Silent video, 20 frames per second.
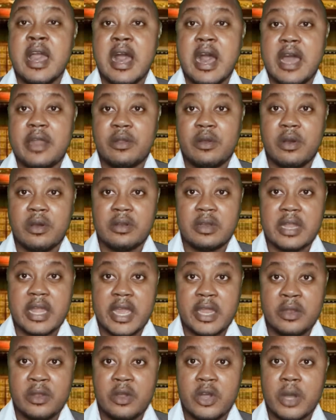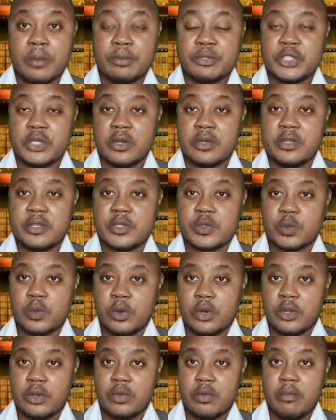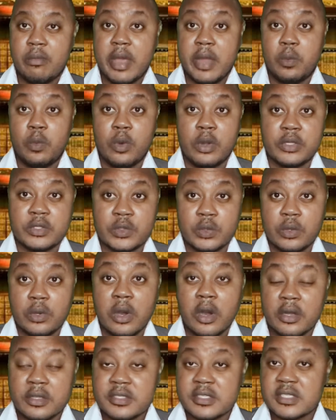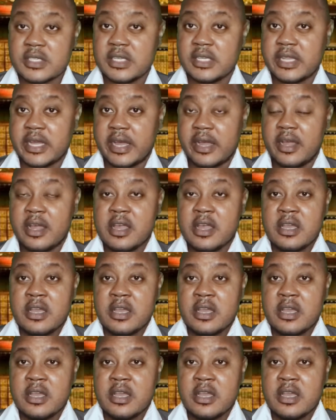an online option is what you might want to consider.